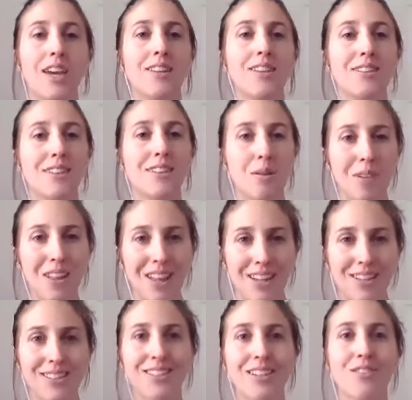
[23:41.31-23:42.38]
it
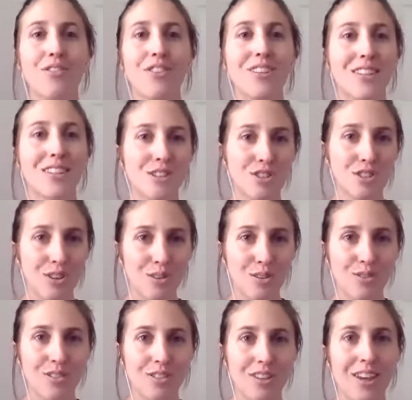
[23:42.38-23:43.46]
stimulates different
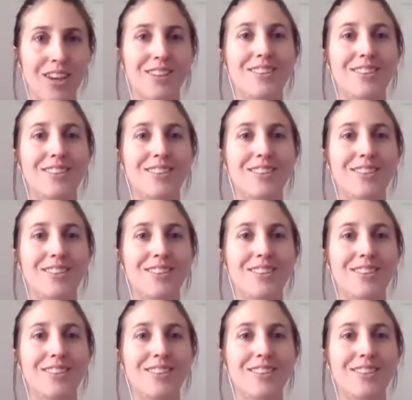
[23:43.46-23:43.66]
tissues